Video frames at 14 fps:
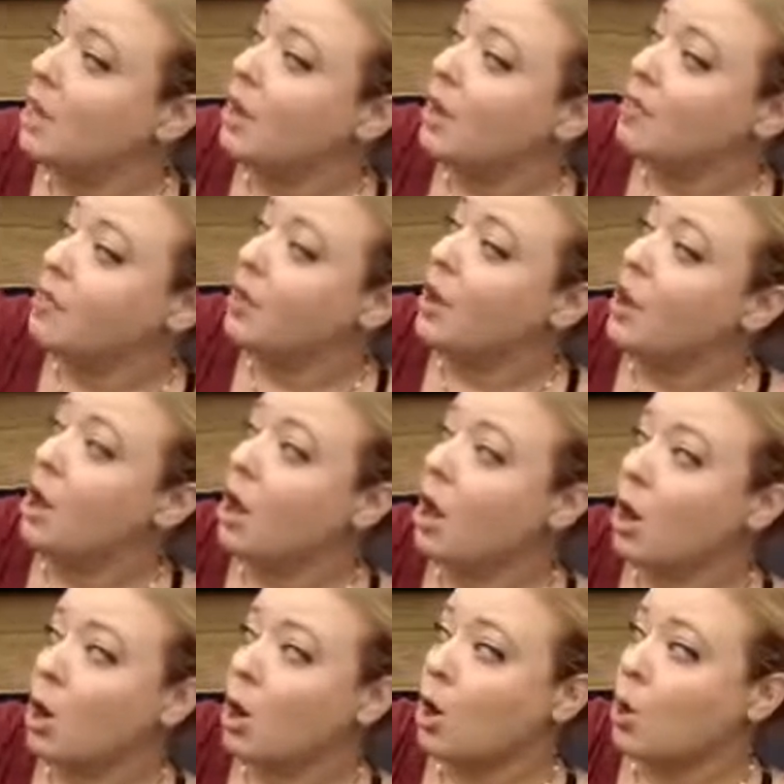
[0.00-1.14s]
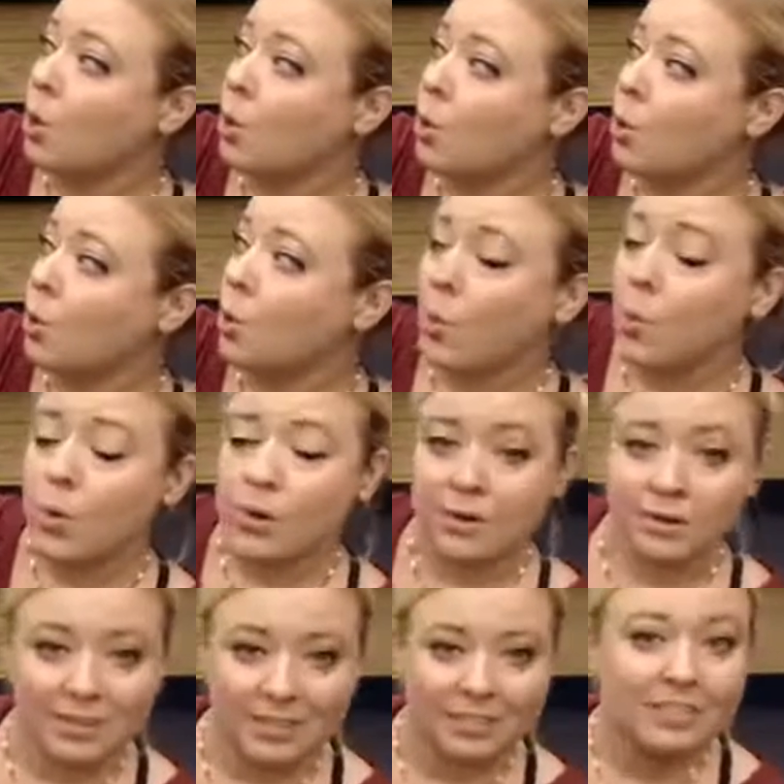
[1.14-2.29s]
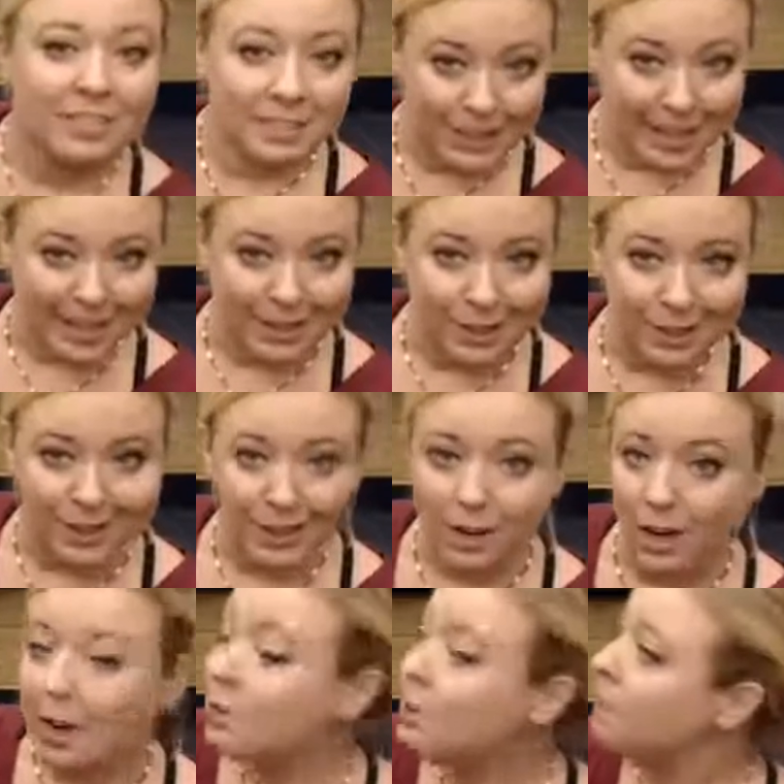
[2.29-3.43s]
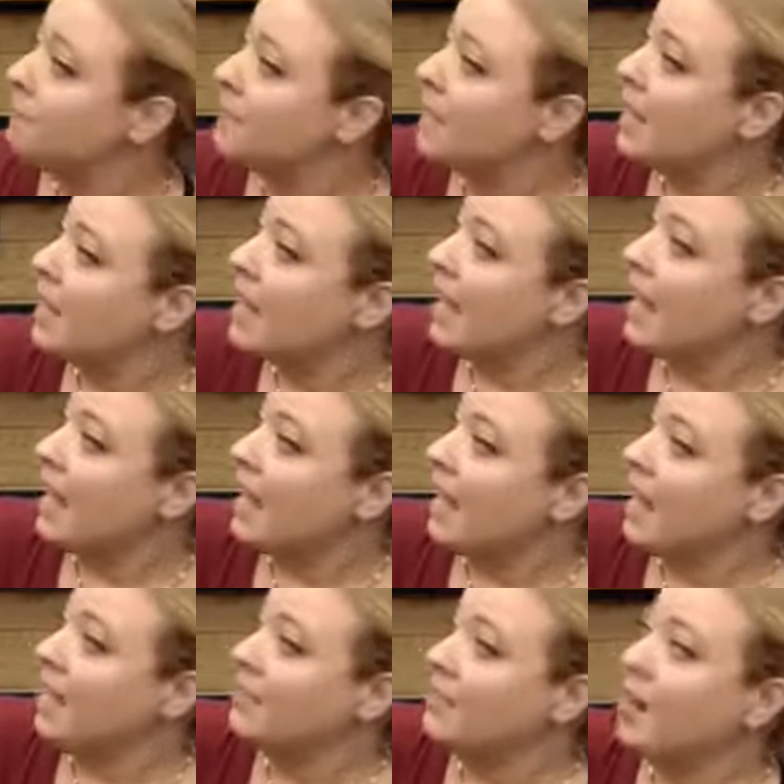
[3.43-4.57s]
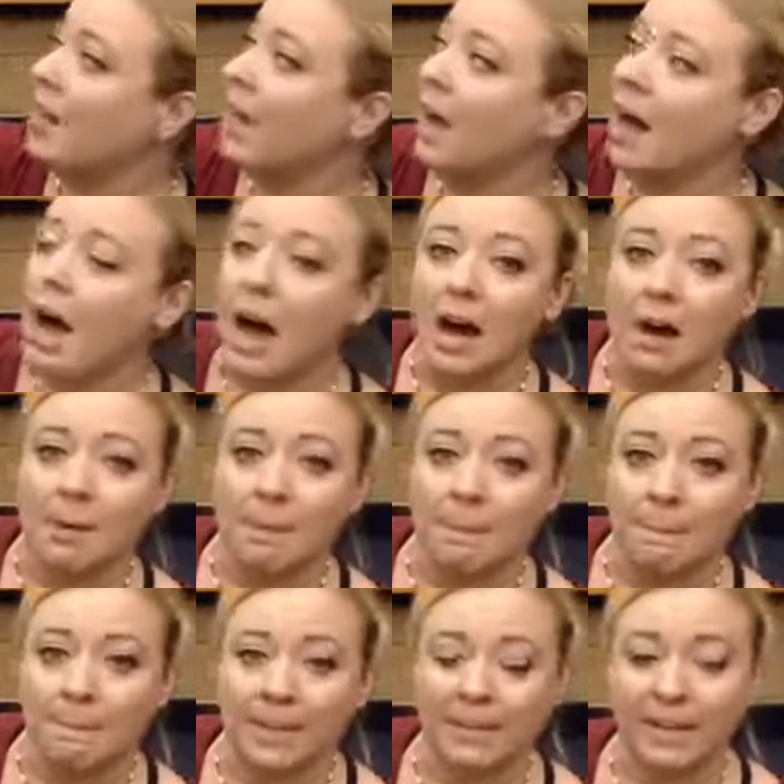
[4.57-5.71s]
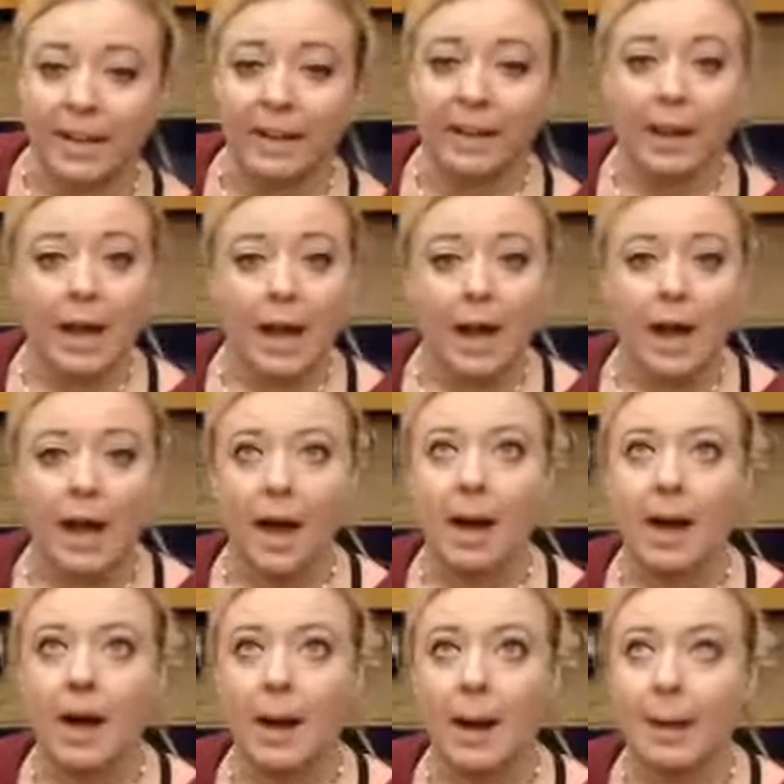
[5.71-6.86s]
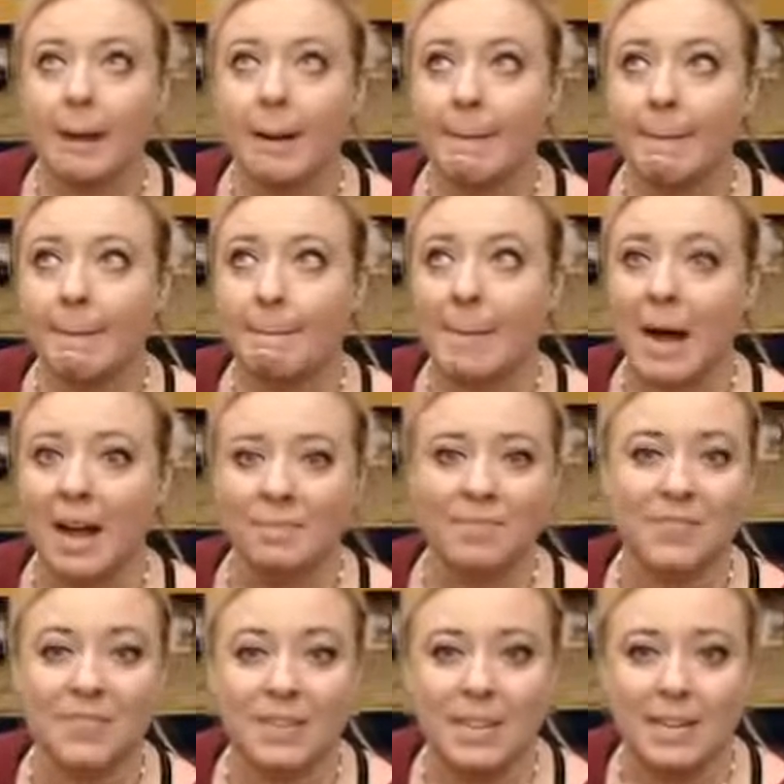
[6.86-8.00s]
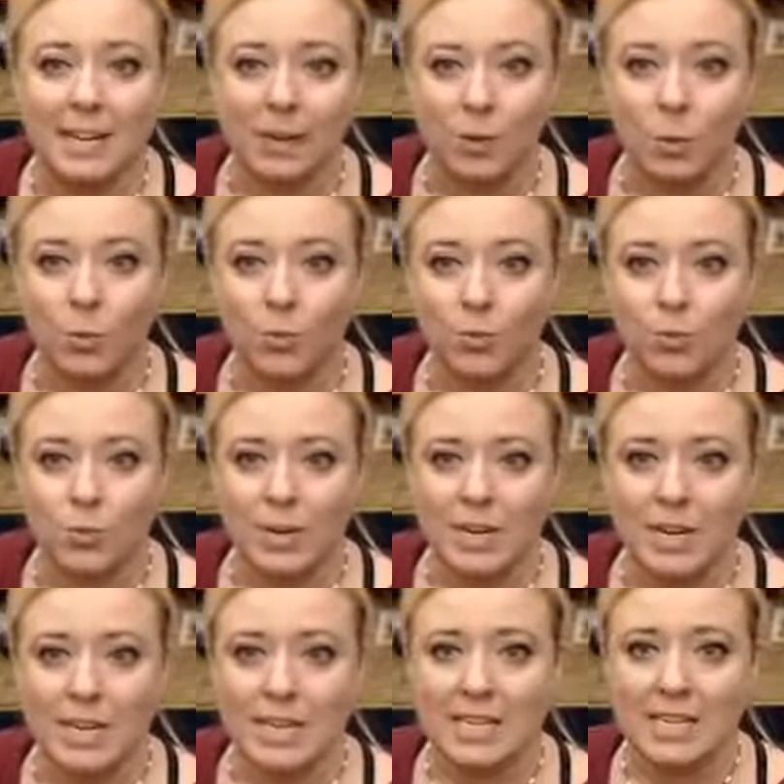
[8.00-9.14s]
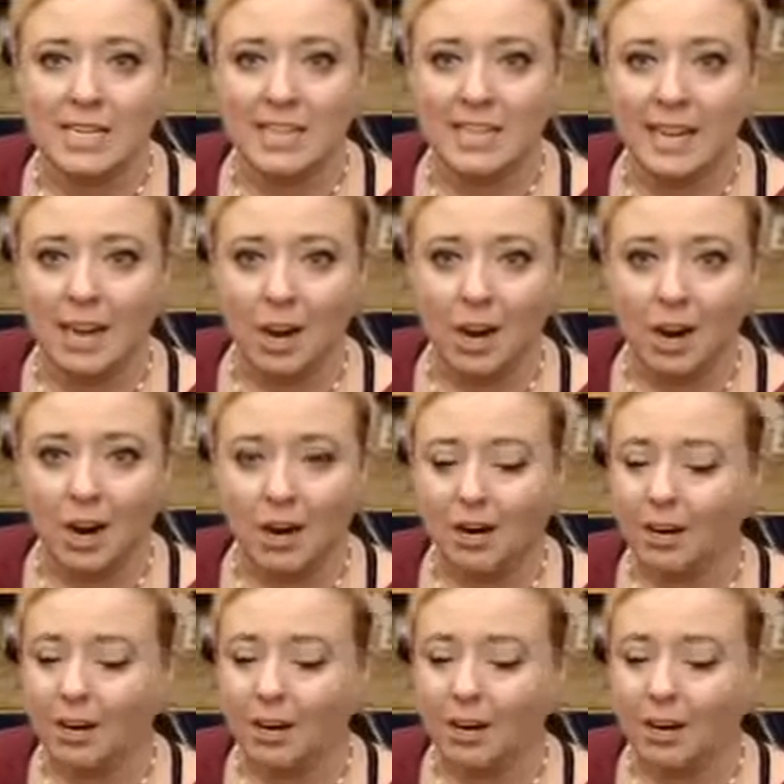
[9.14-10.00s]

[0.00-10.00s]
the O, like the letter O, and the like I'm thinking really hard.